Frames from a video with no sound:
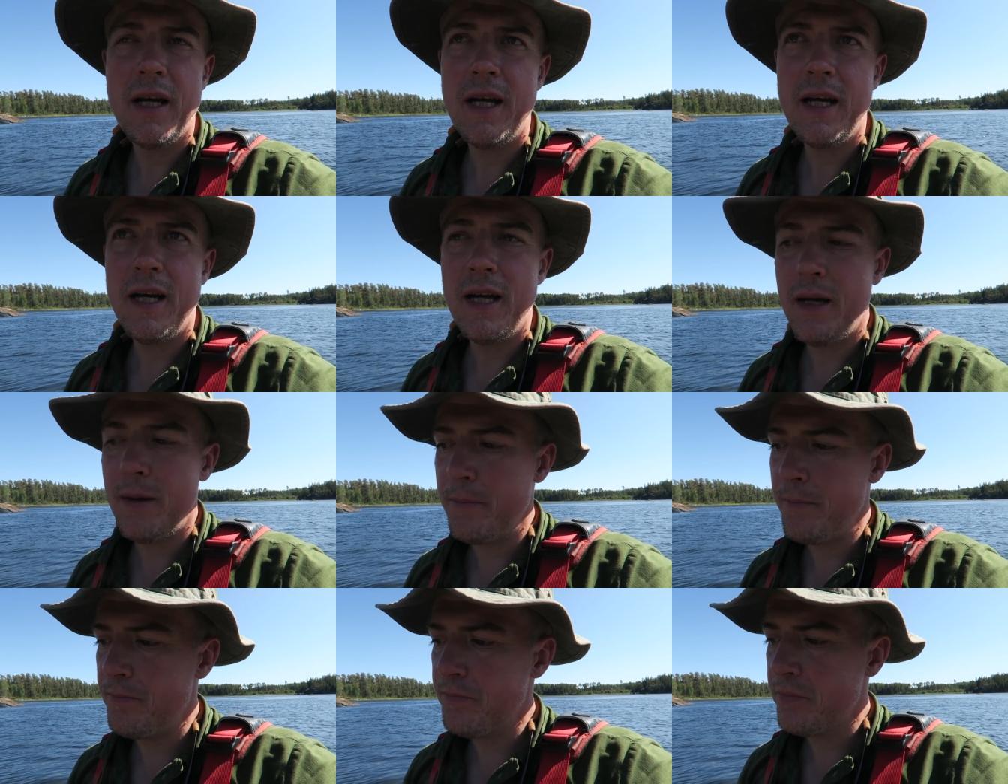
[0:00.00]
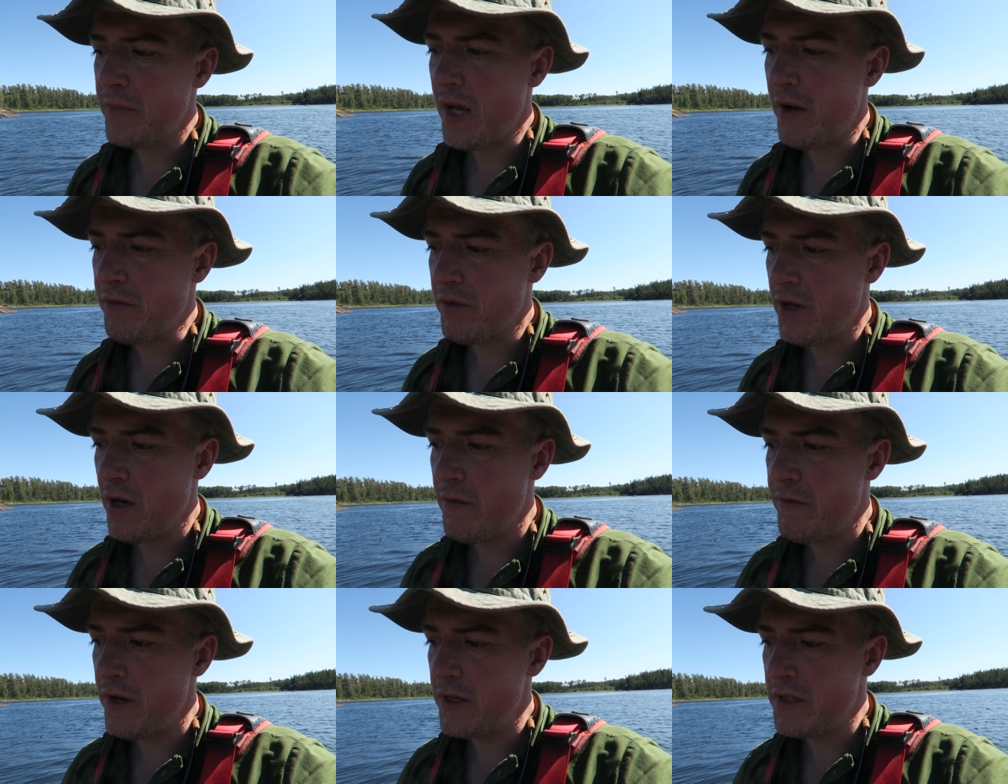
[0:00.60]
I've
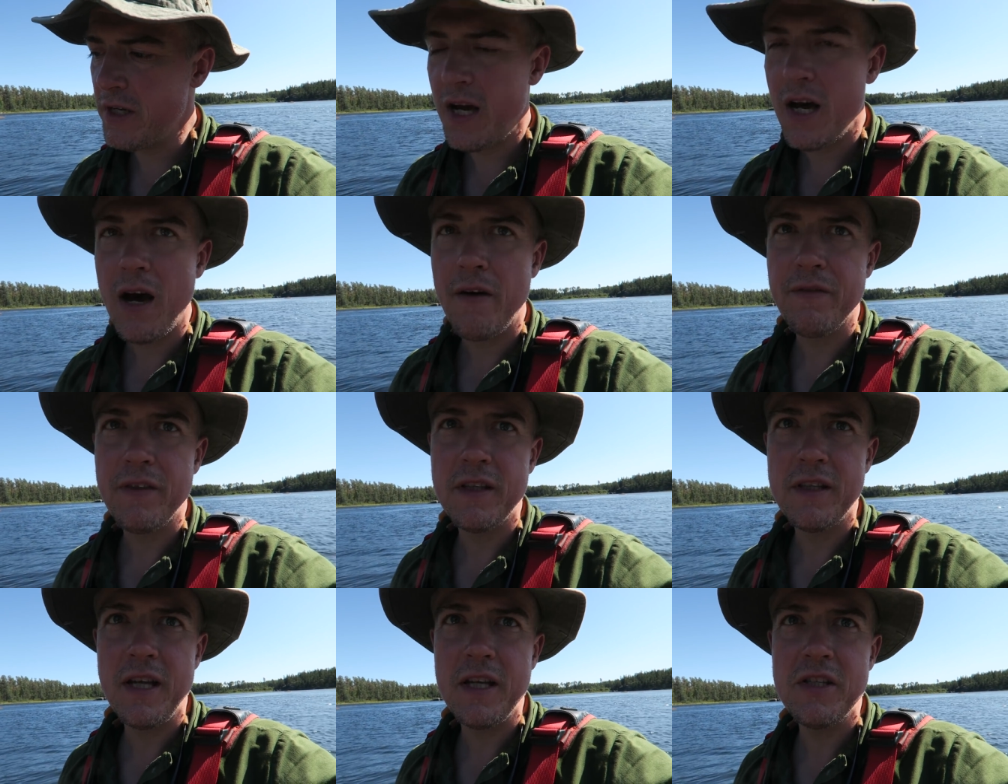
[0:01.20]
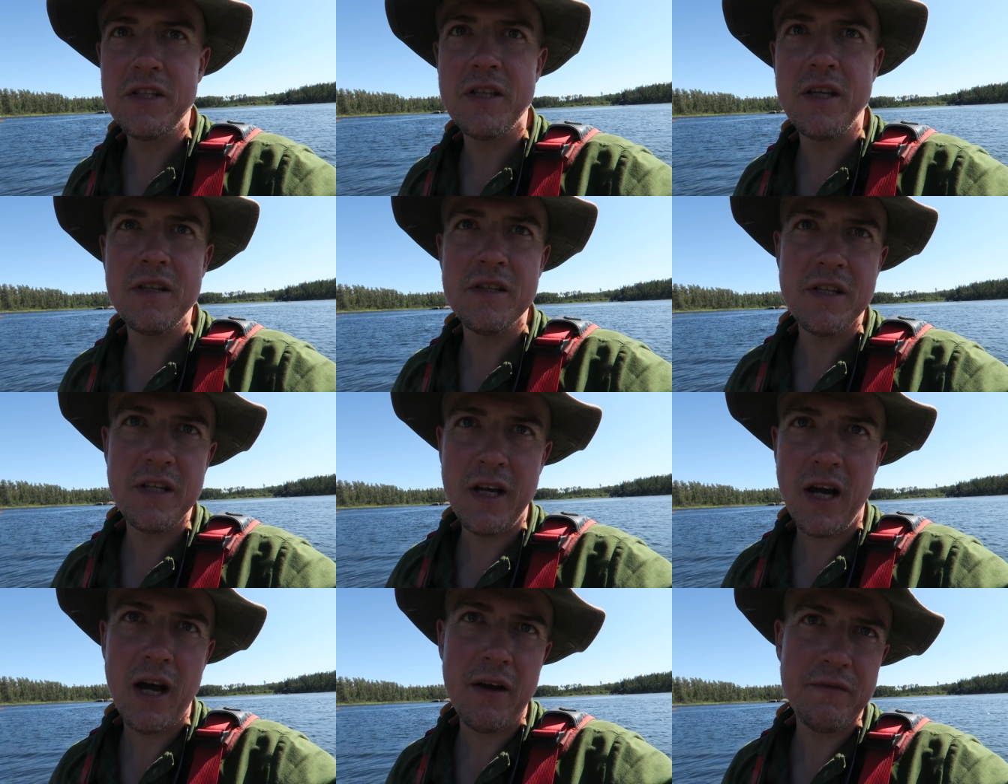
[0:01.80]
covered half the distance
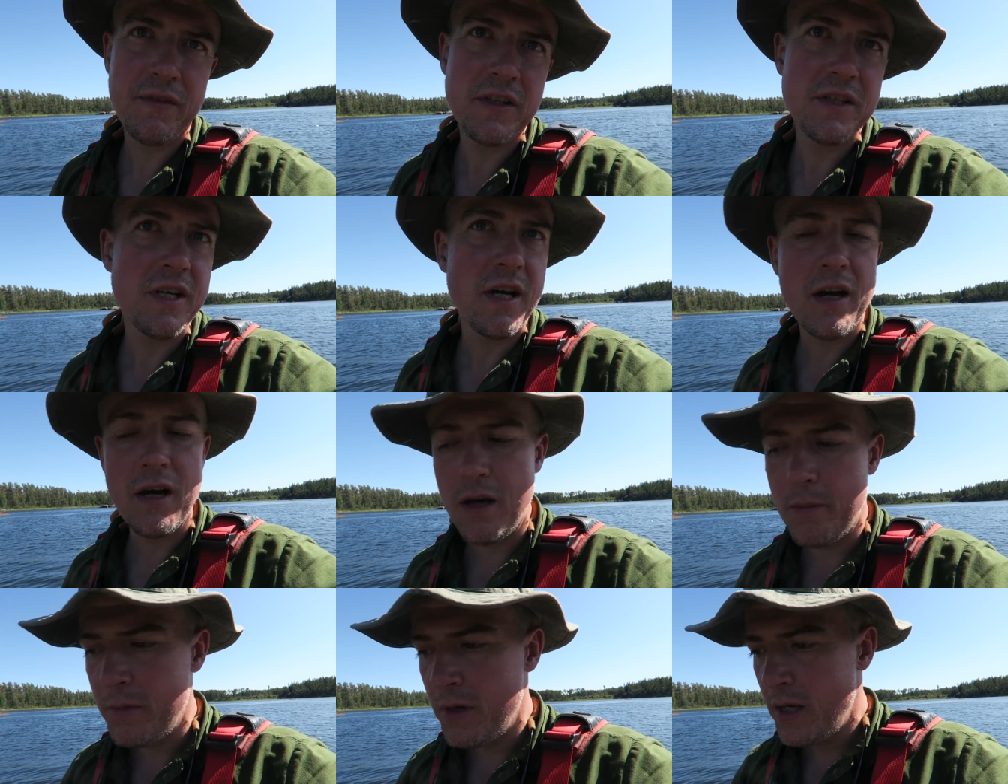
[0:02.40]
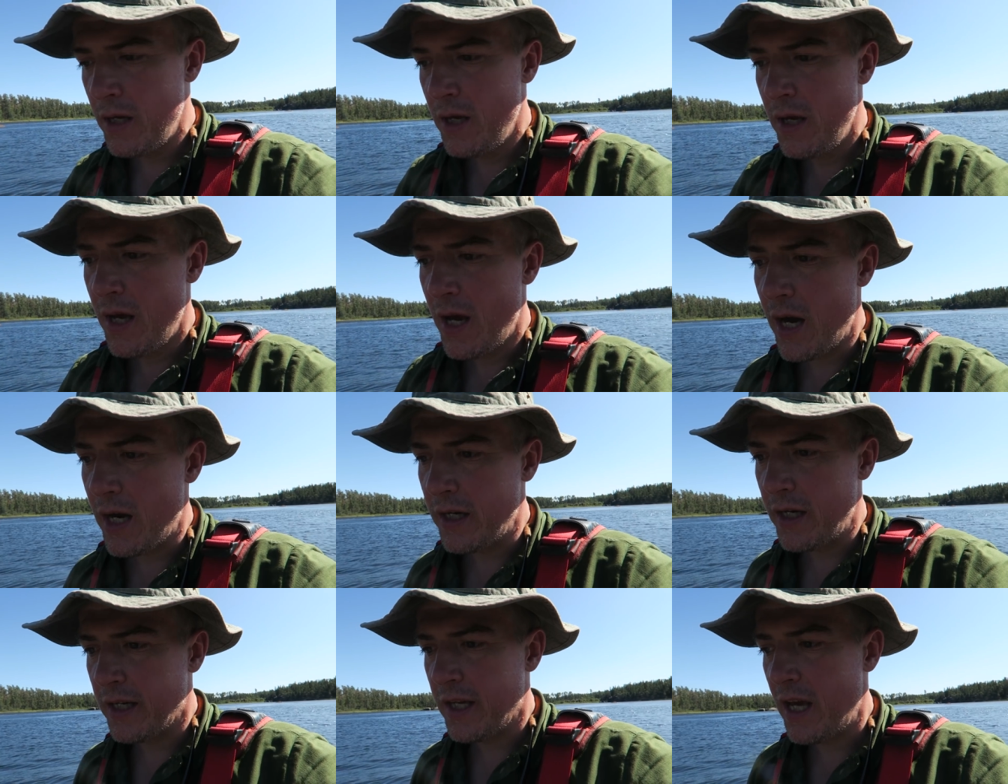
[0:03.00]
in half the time.
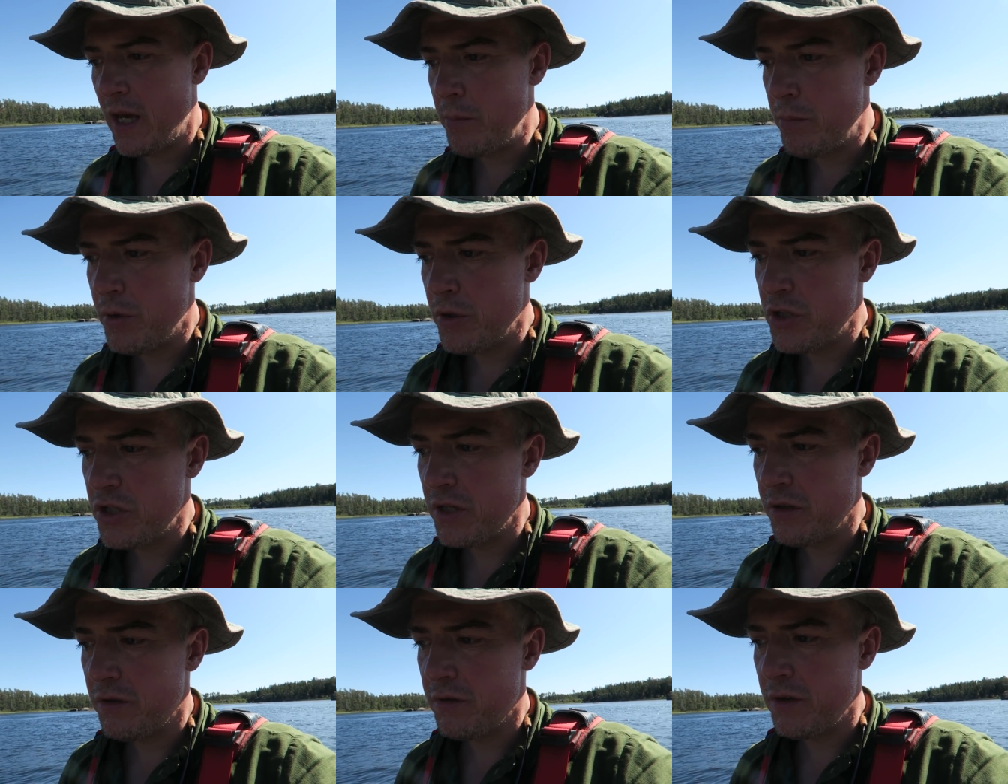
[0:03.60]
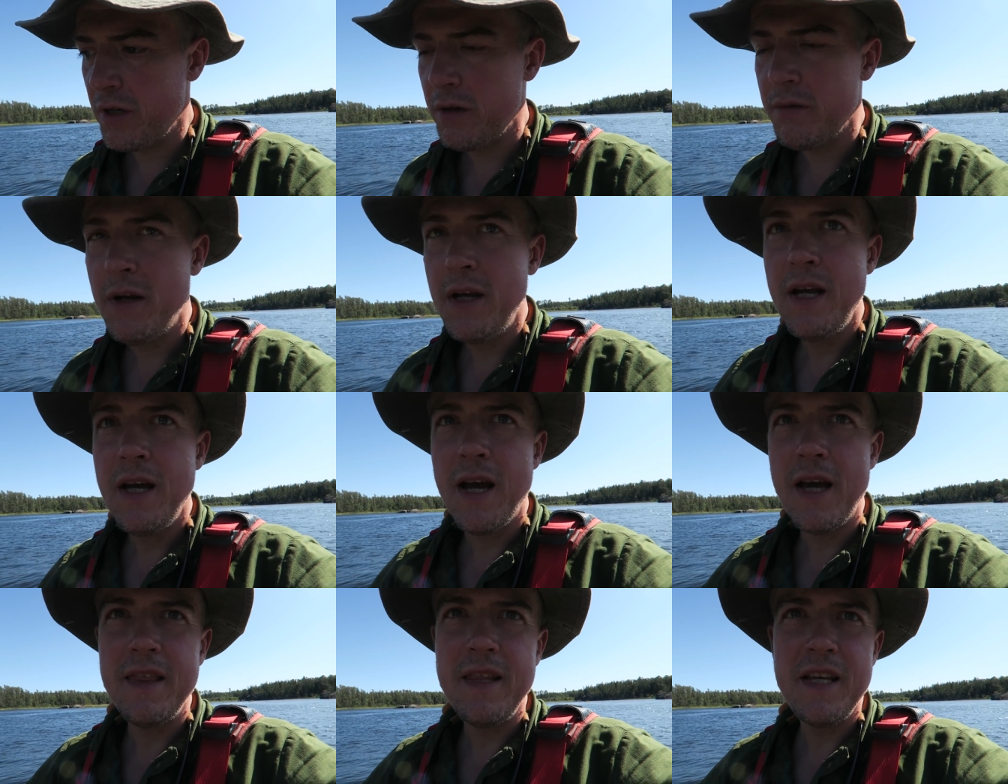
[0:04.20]
I'm going to keep pushing through,
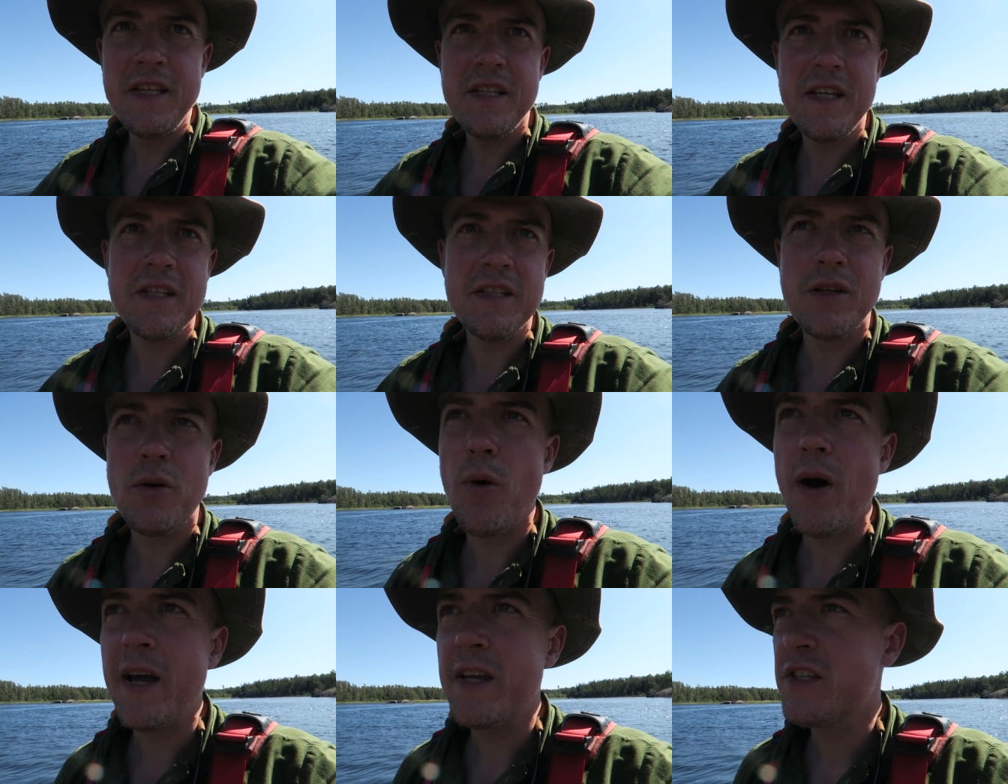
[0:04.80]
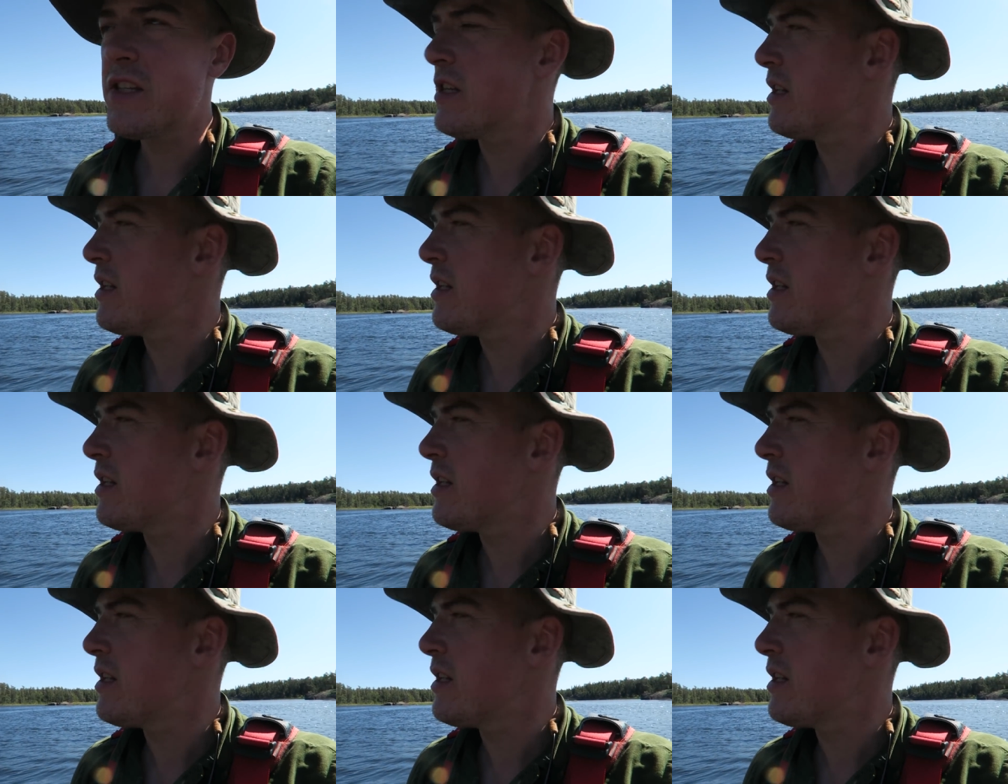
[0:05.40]
and this is quite